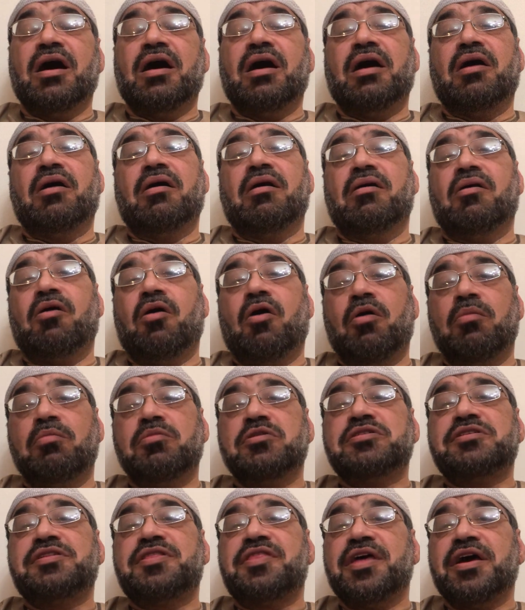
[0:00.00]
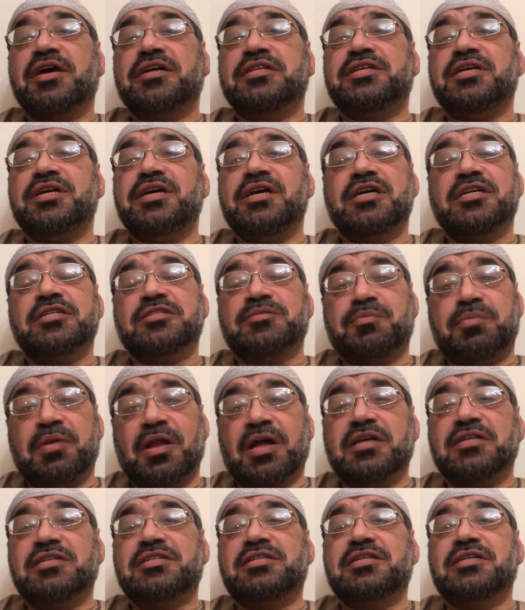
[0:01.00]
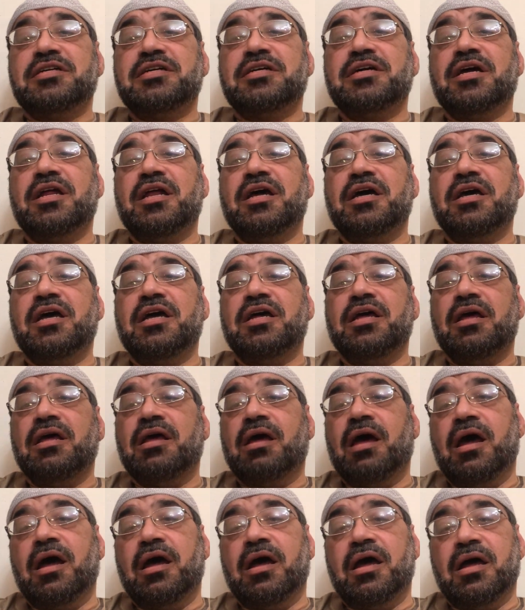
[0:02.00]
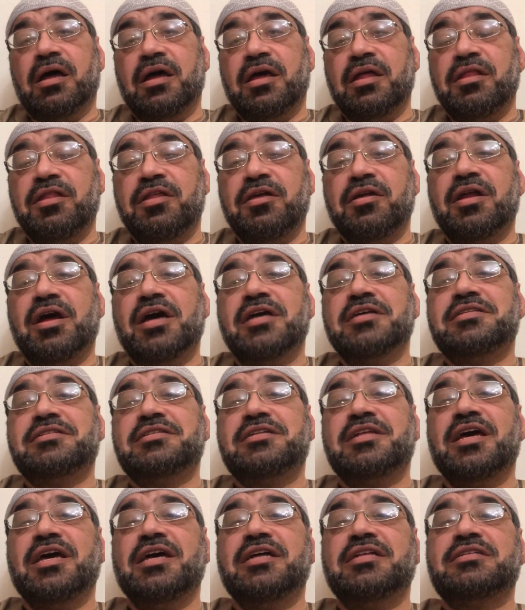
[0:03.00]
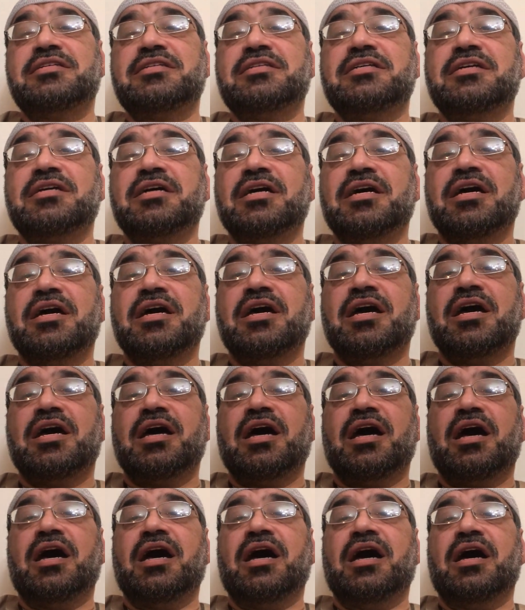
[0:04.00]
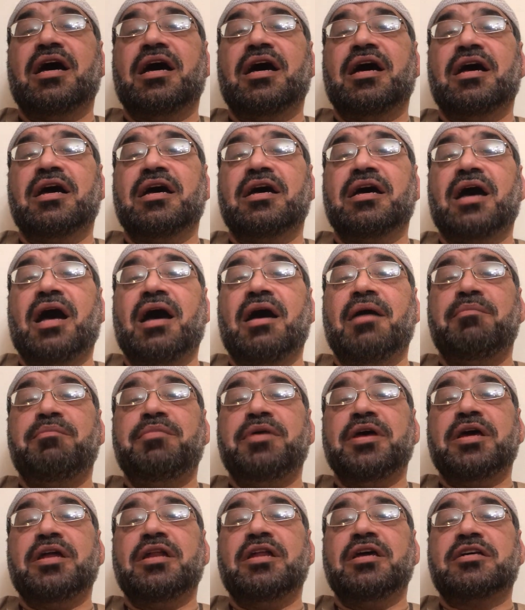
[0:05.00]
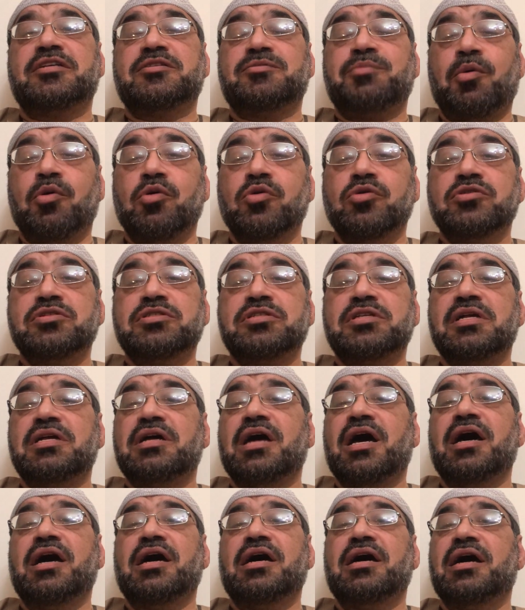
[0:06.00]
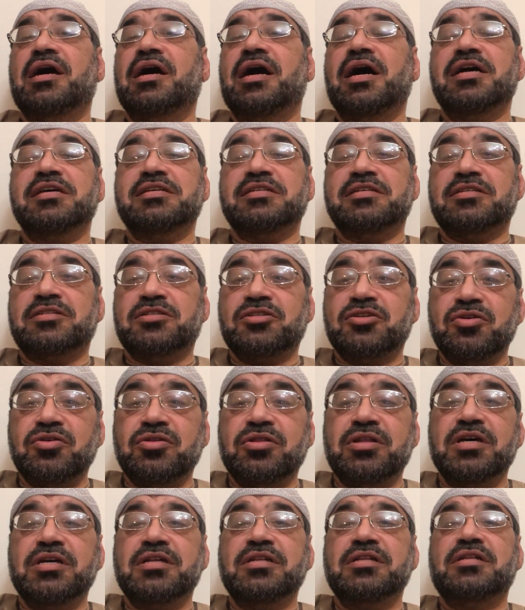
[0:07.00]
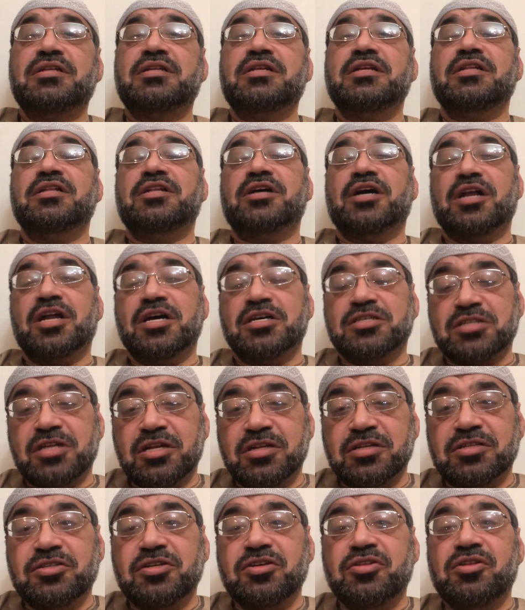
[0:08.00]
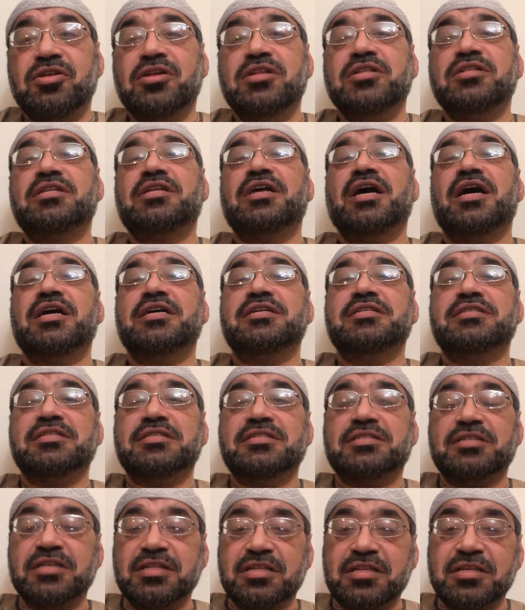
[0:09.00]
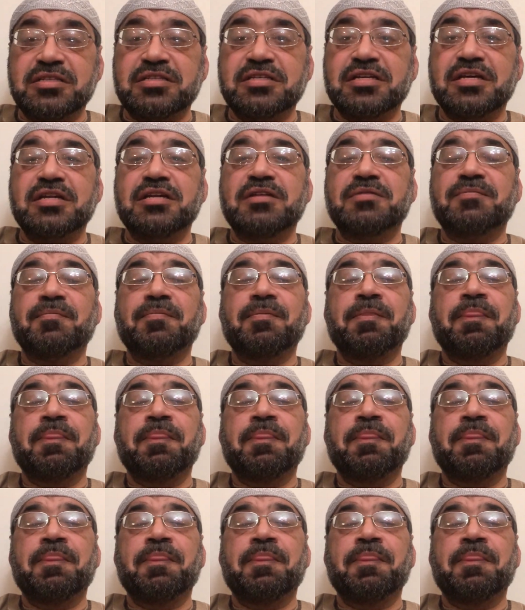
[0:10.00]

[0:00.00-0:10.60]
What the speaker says: Almost 30 years plus in the United States. I've been exposed as a student, international student, as a citizen,